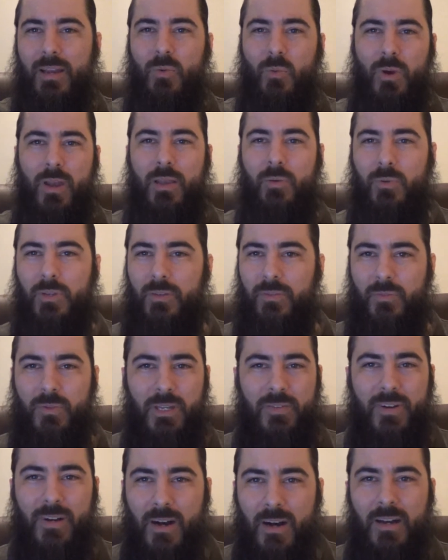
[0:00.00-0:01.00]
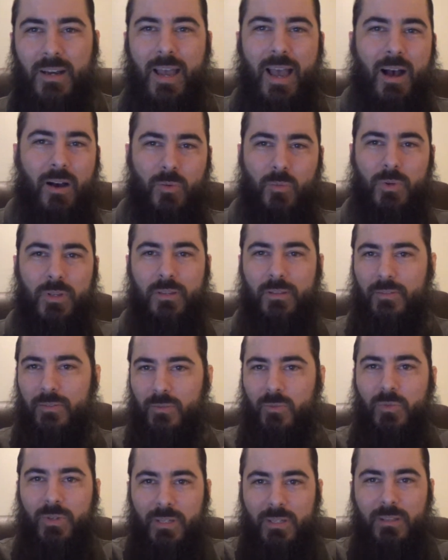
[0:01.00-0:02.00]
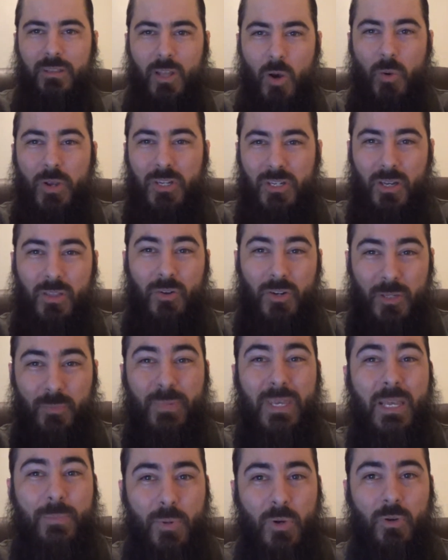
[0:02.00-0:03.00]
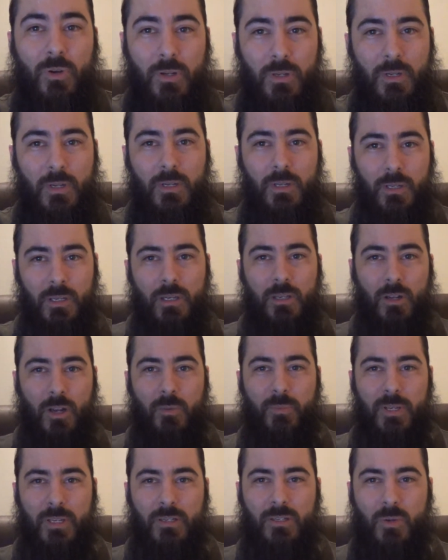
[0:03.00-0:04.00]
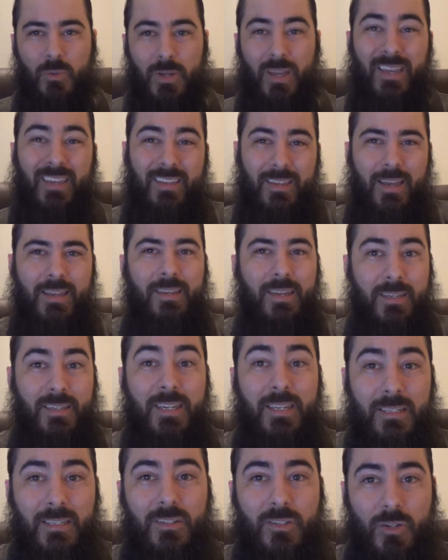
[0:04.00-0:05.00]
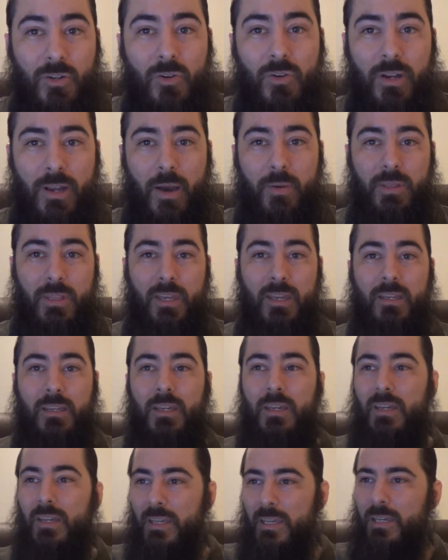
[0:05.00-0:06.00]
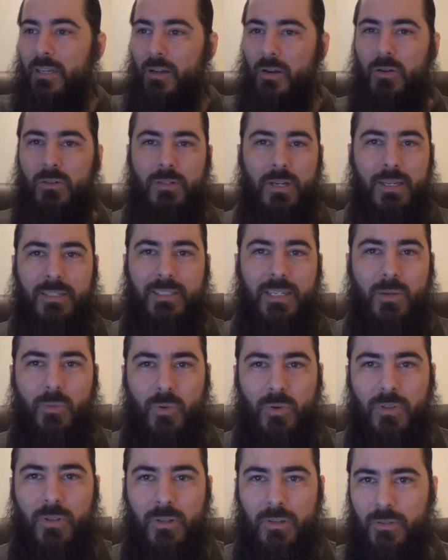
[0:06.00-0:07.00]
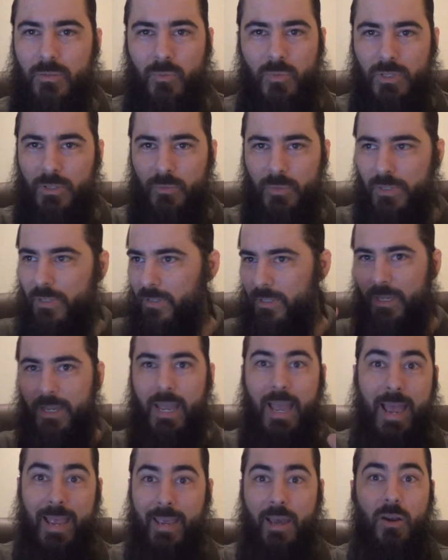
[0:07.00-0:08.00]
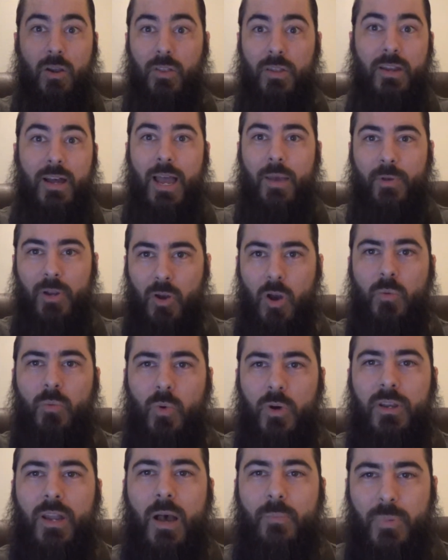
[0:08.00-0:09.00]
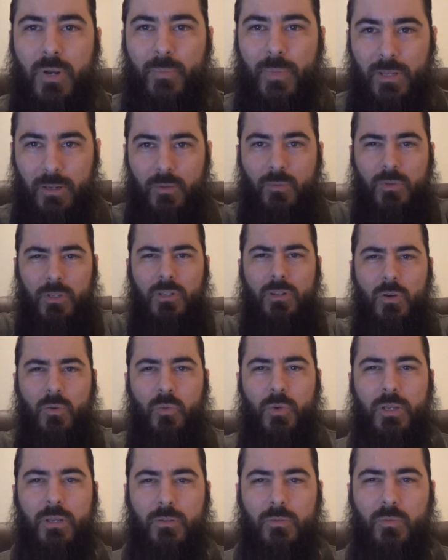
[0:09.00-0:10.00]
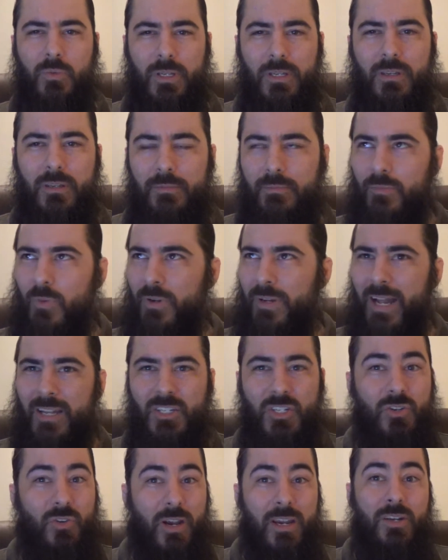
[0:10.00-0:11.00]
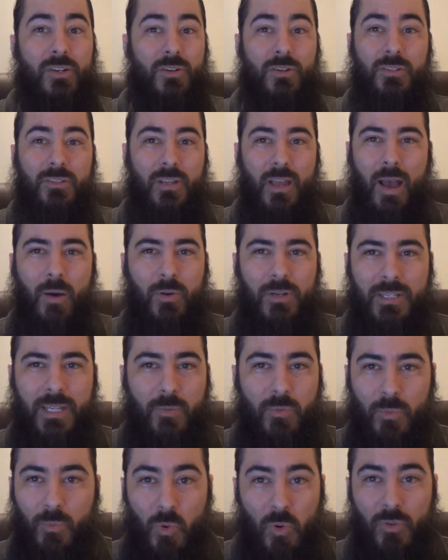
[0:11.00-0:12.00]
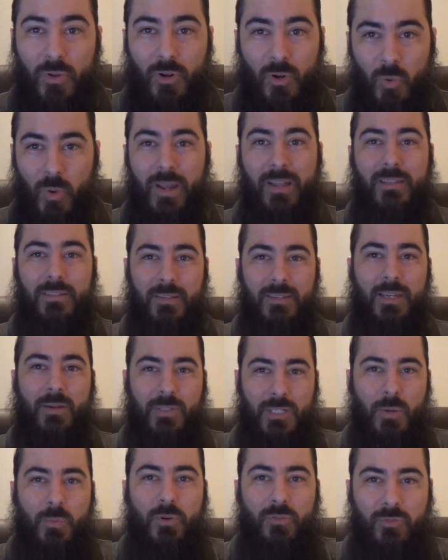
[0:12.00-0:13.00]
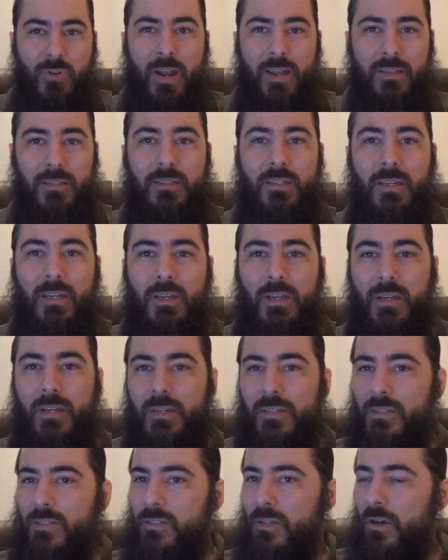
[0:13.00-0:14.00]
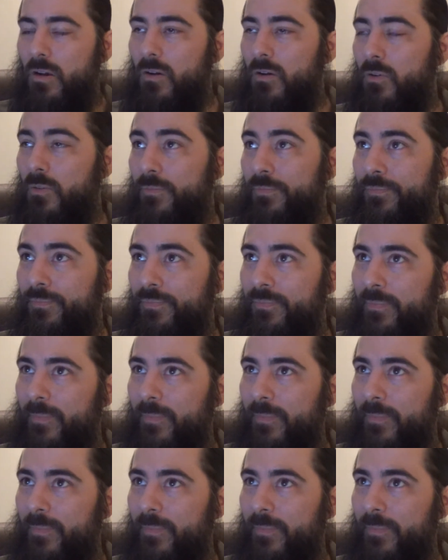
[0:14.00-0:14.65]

that way. We've hung out. We know each other as people. You know what I mean? To a decent degree, I would think. You know, I'm not saying we like hang out all the time at home and whatnot, but I mean, you know, we're not strangers. I would say we're more than acquaintances. I would say we're friends. So,